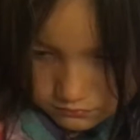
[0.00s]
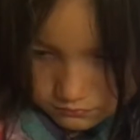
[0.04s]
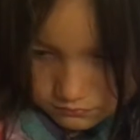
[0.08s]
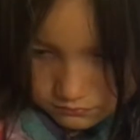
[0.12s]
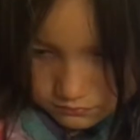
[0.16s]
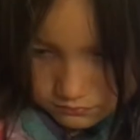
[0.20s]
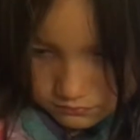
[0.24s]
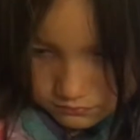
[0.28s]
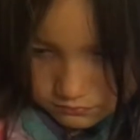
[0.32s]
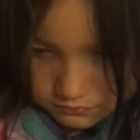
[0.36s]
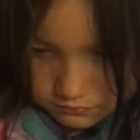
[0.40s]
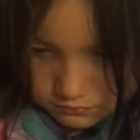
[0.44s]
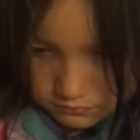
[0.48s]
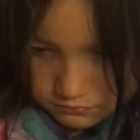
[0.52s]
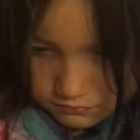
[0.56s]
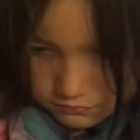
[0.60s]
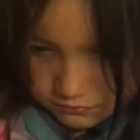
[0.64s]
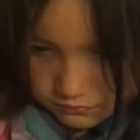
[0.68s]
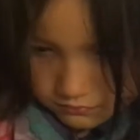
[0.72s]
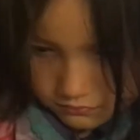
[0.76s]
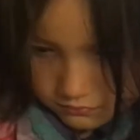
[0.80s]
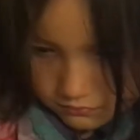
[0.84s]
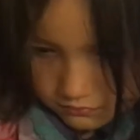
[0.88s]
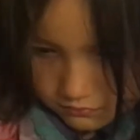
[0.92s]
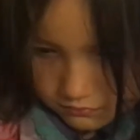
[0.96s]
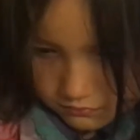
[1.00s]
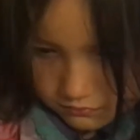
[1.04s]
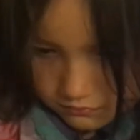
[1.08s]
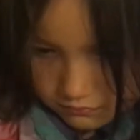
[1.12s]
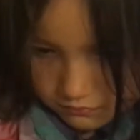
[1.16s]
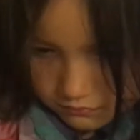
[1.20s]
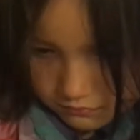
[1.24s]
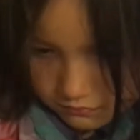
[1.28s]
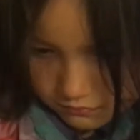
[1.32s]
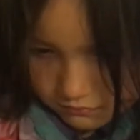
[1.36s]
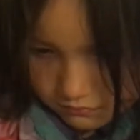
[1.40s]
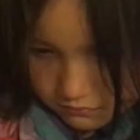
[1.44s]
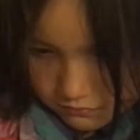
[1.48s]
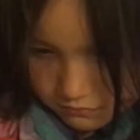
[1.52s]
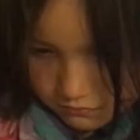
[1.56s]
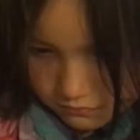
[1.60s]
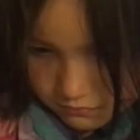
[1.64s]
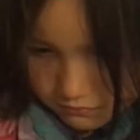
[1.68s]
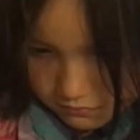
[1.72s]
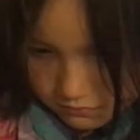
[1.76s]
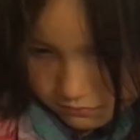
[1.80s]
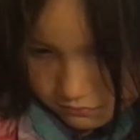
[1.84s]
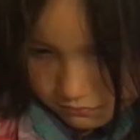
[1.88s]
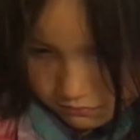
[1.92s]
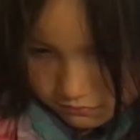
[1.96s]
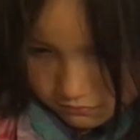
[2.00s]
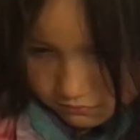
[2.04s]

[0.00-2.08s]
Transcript: (silence)